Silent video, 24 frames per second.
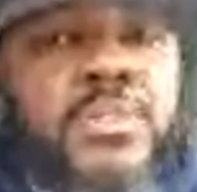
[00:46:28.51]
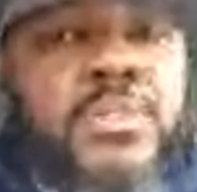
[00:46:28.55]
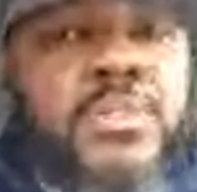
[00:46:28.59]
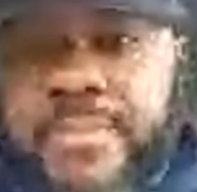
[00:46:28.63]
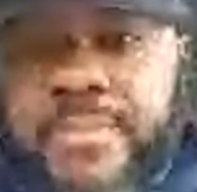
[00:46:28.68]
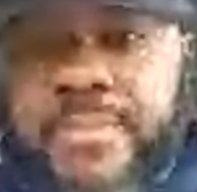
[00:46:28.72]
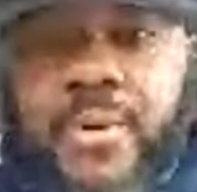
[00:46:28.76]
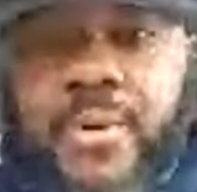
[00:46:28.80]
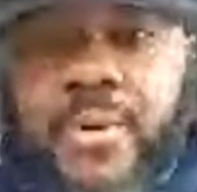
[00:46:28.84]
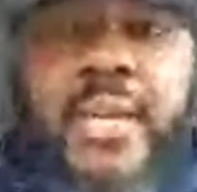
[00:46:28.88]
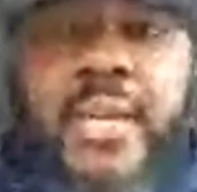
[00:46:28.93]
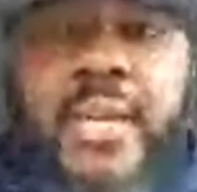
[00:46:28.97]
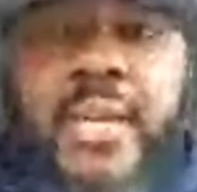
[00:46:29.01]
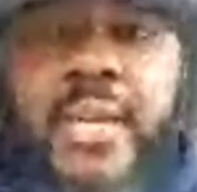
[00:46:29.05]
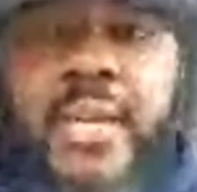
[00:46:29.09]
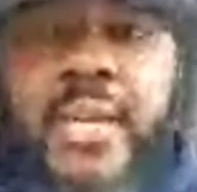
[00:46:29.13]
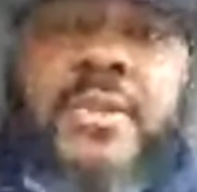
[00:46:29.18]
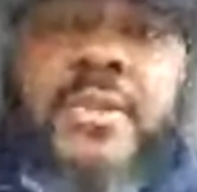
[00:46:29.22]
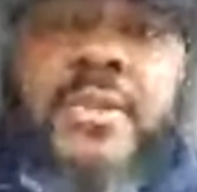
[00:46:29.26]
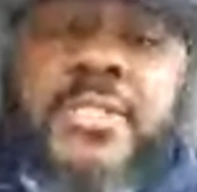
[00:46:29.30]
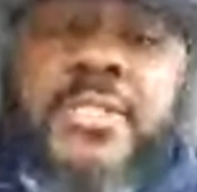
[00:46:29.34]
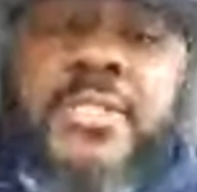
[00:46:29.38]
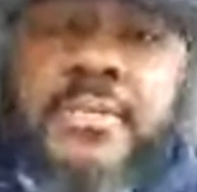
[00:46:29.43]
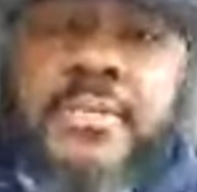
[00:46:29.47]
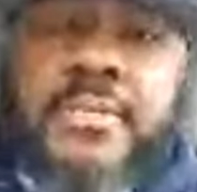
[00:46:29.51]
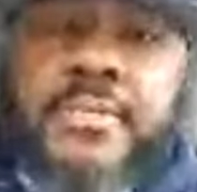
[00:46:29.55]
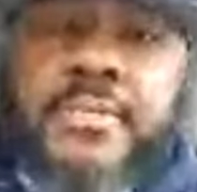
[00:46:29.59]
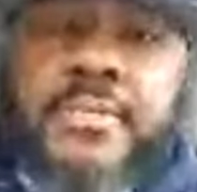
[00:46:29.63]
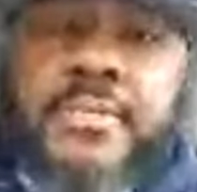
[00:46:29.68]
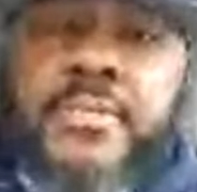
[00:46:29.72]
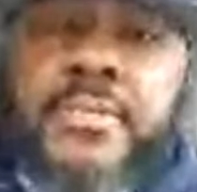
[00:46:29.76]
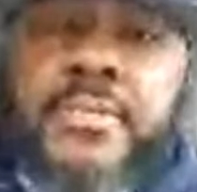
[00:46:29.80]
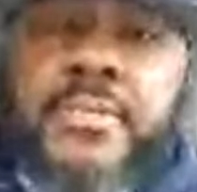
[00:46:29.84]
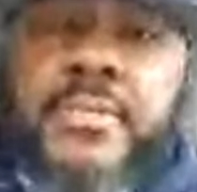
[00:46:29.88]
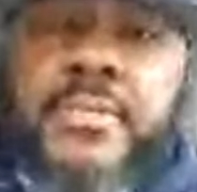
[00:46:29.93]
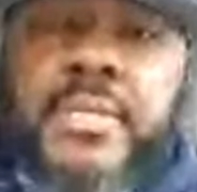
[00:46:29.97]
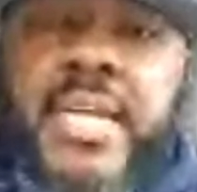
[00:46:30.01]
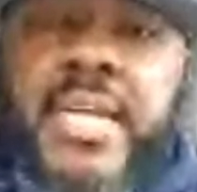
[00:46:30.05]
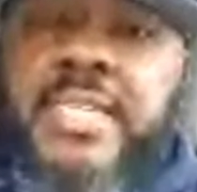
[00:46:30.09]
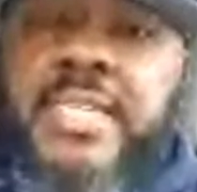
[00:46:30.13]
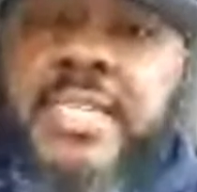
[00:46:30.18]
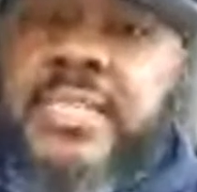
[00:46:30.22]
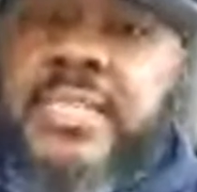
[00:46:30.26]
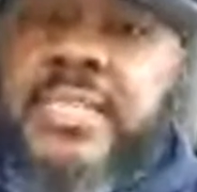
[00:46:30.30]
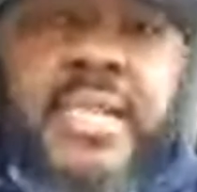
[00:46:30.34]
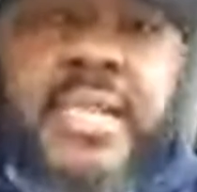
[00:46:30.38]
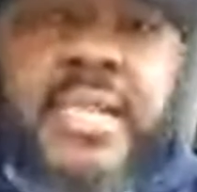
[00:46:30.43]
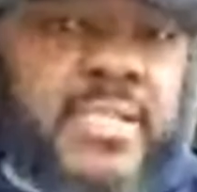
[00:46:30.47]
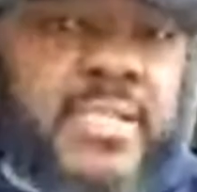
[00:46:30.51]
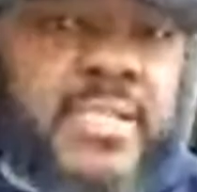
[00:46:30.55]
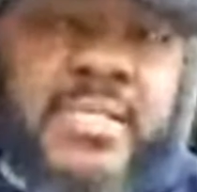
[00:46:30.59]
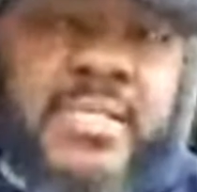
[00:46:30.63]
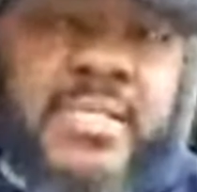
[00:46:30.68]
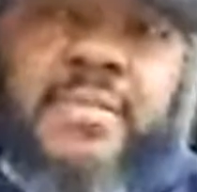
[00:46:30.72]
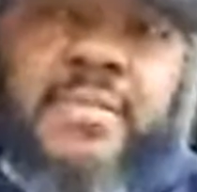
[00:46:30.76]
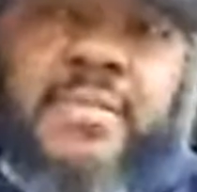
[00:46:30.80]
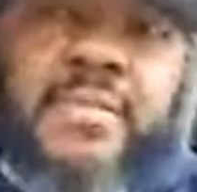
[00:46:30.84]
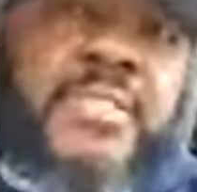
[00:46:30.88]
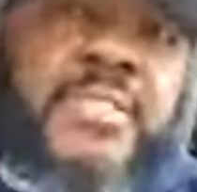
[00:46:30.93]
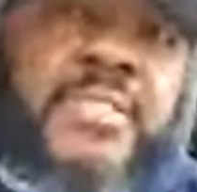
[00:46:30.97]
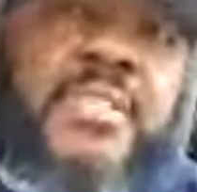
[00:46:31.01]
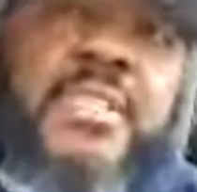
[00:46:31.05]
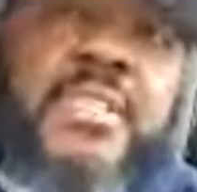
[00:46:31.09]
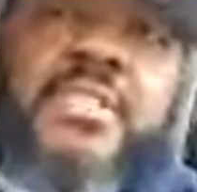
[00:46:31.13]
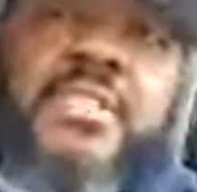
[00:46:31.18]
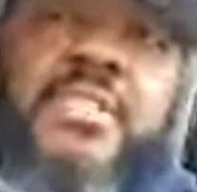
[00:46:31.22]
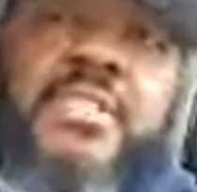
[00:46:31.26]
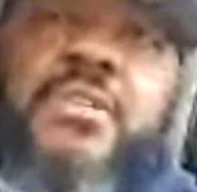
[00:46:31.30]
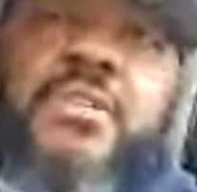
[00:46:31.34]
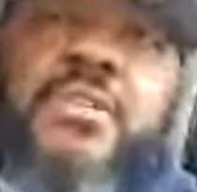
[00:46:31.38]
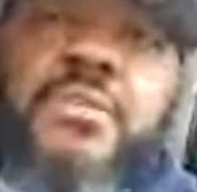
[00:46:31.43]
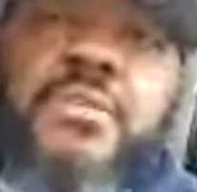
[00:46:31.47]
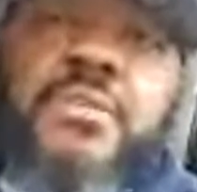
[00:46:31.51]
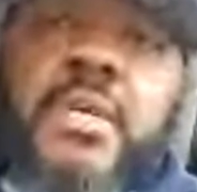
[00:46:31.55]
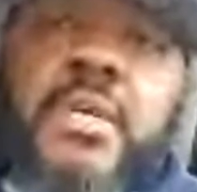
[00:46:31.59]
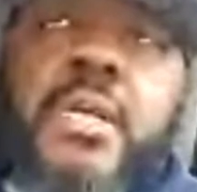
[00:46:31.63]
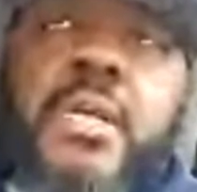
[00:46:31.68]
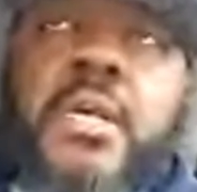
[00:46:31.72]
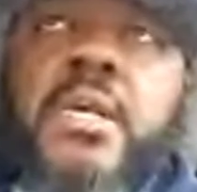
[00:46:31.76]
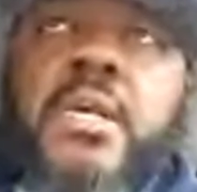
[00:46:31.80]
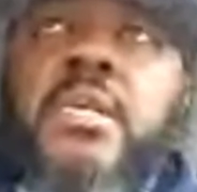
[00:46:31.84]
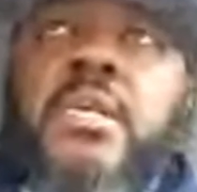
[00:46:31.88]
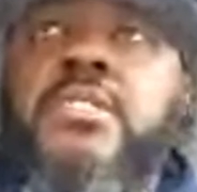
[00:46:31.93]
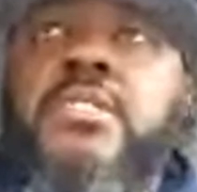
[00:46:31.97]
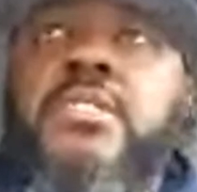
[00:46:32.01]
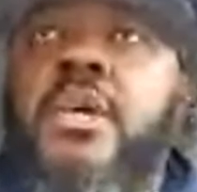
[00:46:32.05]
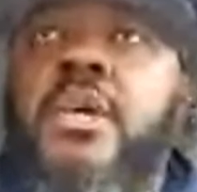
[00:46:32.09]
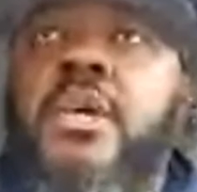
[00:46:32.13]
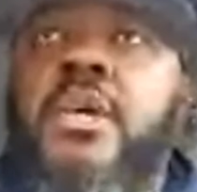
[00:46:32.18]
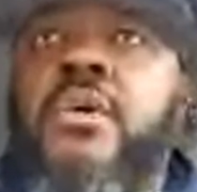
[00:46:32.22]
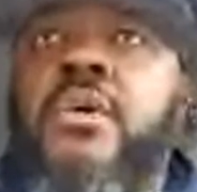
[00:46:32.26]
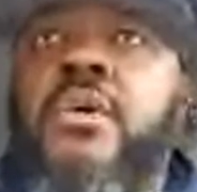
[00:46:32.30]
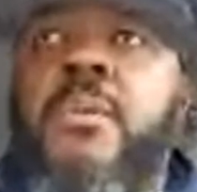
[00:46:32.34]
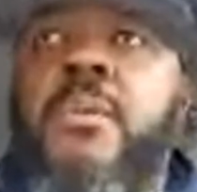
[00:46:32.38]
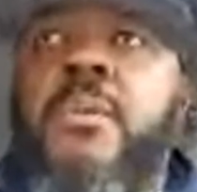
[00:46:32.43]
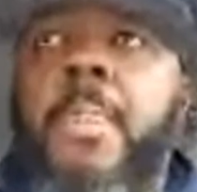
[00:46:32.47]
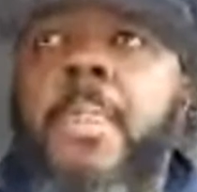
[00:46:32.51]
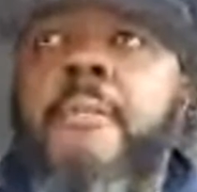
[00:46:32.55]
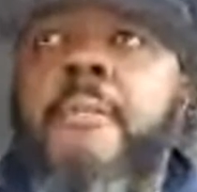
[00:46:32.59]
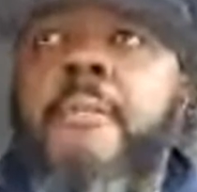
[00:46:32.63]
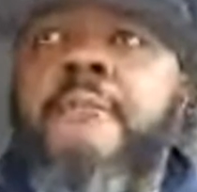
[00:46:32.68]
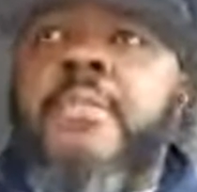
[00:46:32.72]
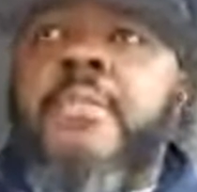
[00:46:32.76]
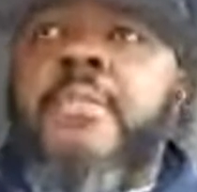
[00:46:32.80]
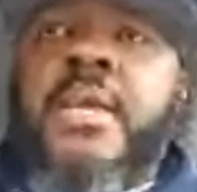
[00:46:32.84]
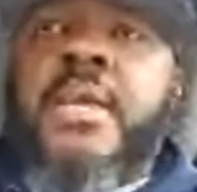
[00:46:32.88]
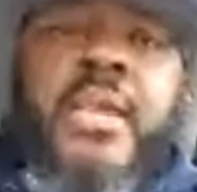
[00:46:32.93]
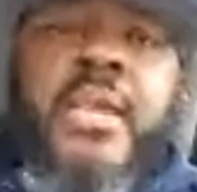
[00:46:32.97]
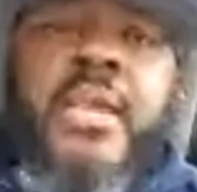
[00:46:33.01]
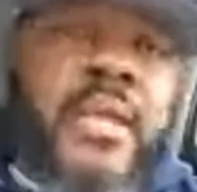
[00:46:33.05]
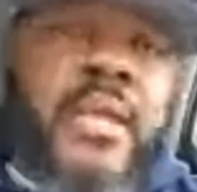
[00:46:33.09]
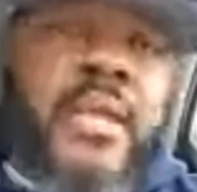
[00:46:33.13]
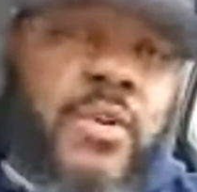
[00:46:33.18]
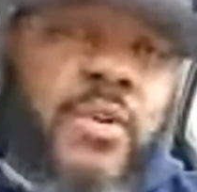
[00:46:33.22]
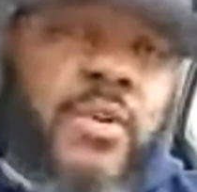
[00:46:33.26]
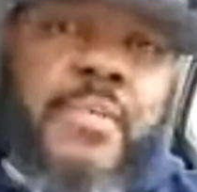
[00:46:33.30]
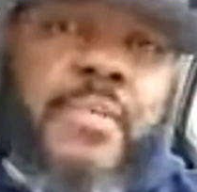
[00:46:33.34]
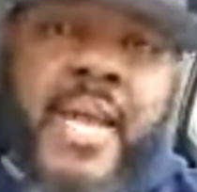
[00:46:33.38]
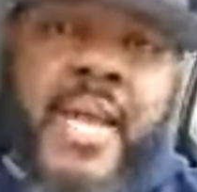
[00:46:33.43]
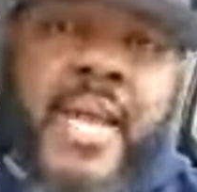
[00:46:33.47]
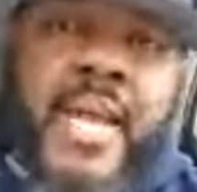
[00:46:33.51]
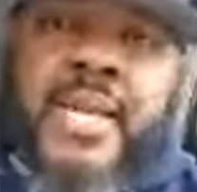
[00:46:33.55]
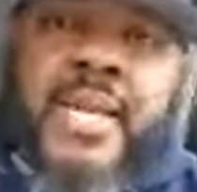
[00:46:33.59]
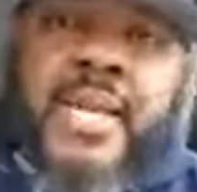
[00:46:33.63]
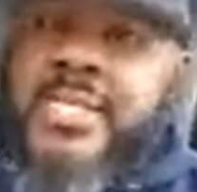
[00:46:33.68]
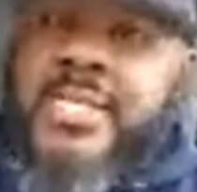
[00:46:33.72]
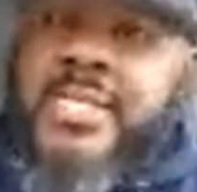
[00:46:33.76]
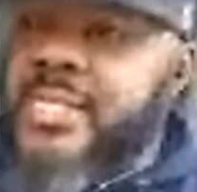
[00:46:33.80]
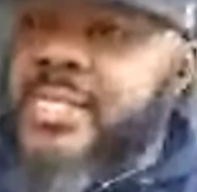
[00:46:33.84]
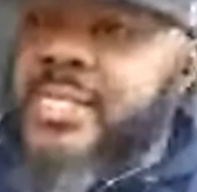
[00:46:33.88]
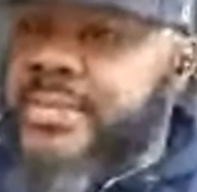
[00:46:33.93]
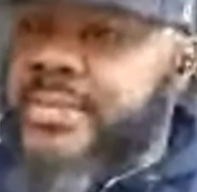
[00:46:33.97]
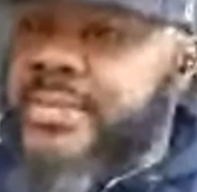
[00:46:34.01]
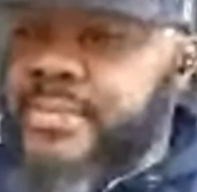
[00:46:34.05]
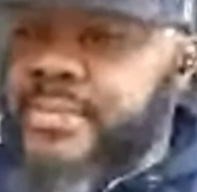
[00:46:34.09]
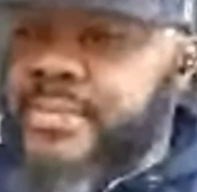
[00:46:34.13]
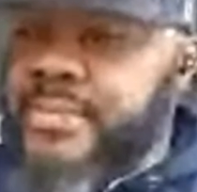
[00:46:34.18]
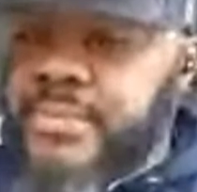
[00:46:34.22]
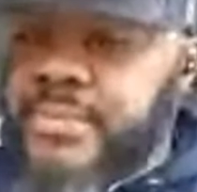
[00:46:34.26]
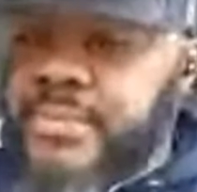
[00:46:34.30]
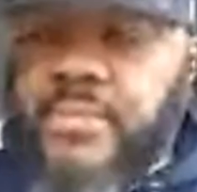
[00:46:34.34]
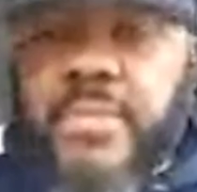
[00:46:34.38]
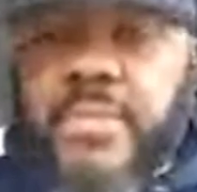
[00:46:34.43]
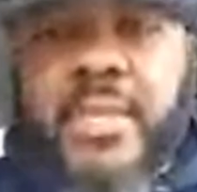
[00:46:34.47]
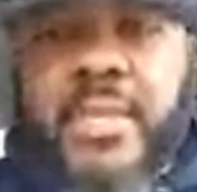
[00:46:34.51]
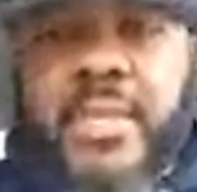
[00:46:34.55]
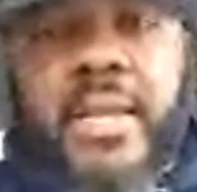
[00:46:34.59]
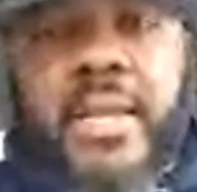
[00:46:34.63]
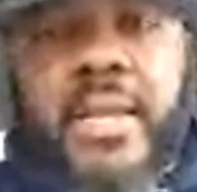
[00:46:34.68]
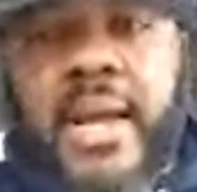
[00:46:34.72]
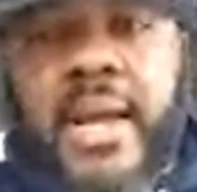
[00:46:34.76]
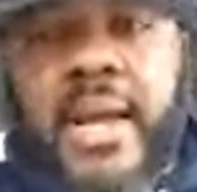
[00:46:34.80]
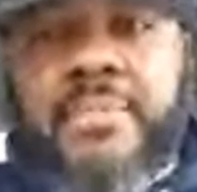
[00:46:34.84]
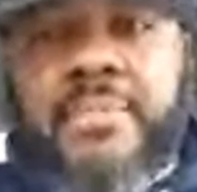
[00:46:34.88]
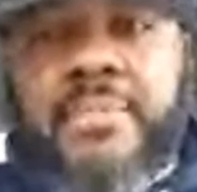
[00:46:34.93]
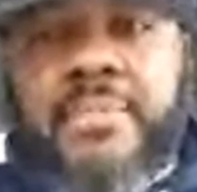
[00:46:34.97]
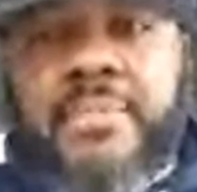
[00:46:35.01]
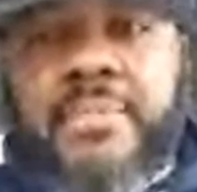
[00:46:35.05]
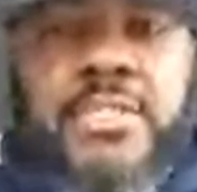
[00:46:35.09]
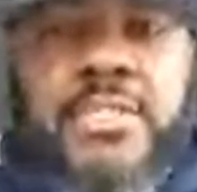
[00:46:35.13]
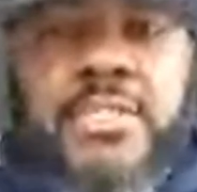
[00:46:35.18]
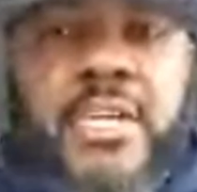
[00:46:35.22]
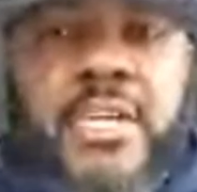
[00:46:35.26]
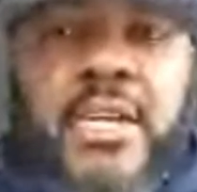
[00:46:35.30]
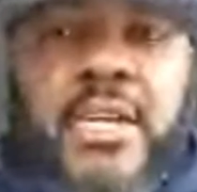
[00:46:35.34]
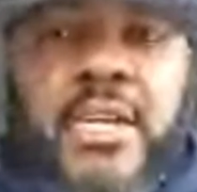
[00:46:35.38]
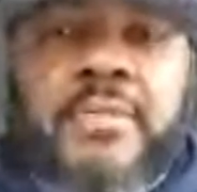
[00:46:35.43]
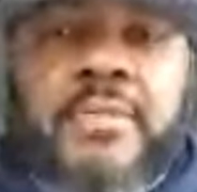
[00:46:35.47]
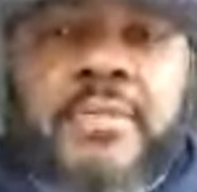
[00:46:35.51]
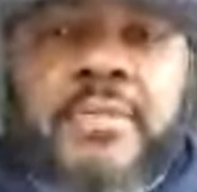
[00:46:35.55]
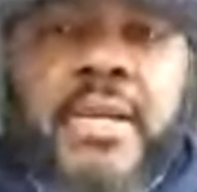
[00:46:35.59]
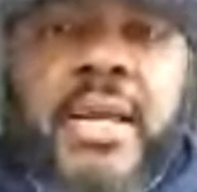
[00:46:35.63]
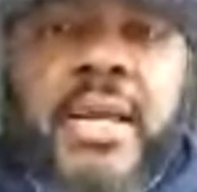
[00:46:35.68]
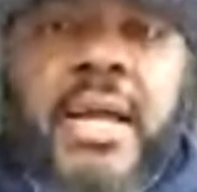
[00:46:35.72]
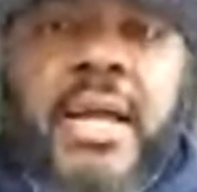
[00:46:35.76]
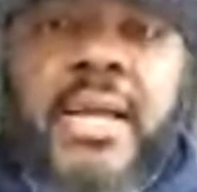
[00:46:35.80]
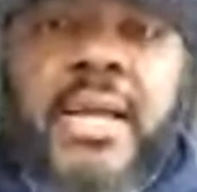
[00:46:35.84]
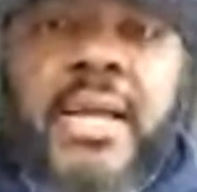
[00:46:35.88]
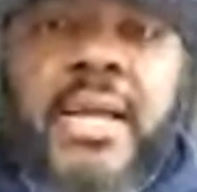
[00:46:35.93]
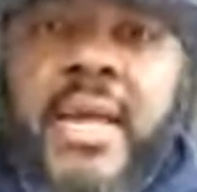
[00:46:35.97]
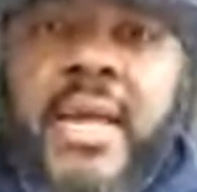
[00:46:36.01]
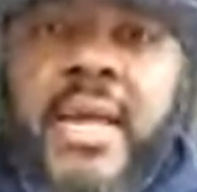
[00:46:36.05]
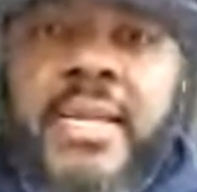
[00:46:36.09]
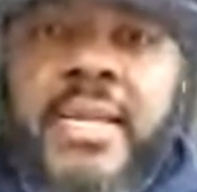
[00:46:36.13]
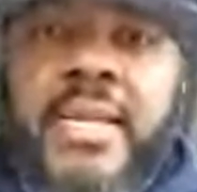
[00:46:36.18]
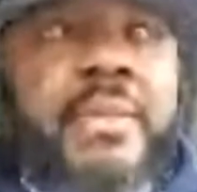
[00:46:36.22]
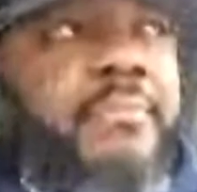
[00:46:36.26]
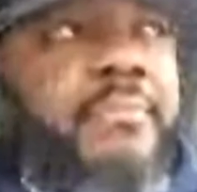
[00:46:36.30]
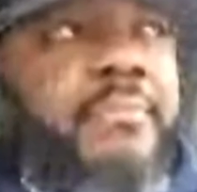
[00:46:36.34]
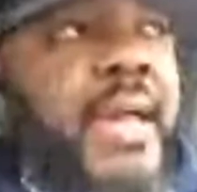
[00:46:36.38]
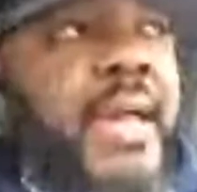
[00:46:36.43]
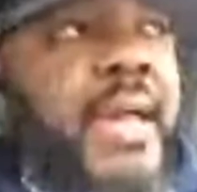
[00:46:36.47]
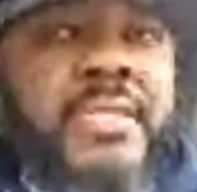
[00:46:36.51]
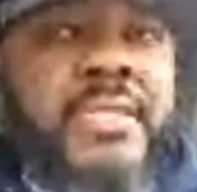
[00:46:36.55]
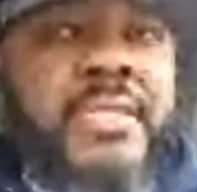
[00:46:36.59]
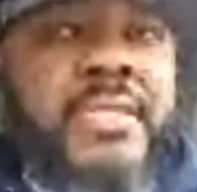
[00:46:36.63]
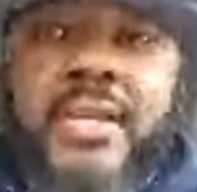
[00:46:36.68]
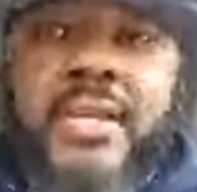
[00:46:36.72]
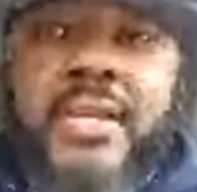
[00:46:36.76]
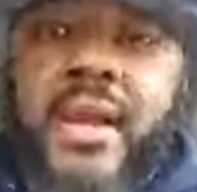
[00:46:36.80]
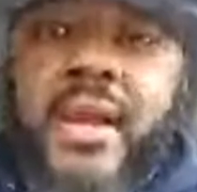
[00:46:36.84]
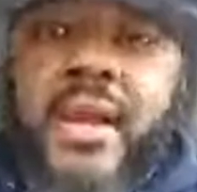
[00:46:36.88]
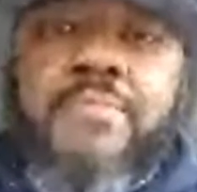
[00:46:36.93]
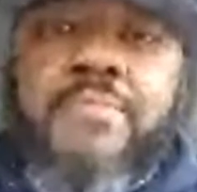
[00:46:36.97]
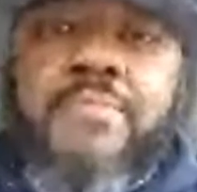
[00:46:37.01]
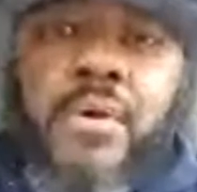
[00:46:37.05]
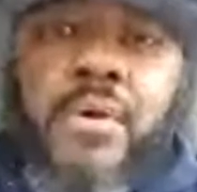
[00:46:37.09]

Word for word: That's the that's the difference in the two. So, anywho, man, listen, I'm now shut up. I gotta get back to the airport. Um, I gotta.